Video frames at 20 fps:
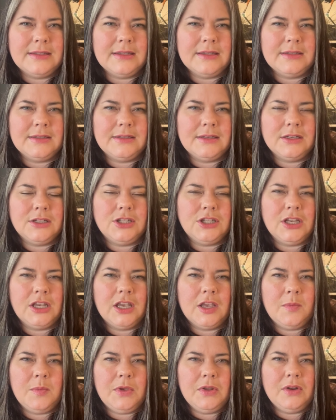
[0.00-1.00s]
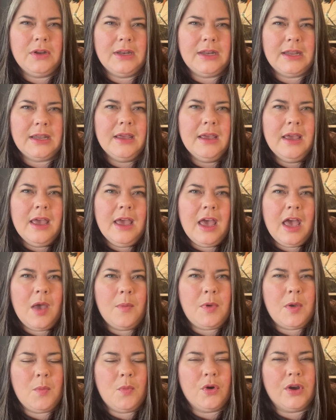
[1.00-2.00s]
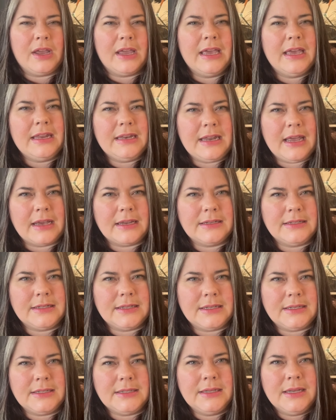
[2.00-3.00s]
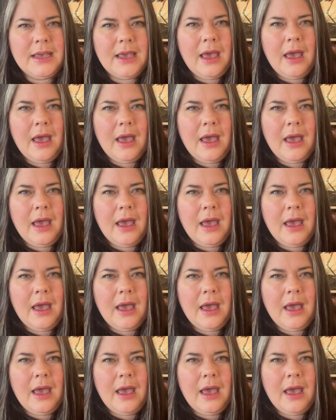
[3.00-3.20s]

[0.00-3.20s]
the stitchy community a bit more connected.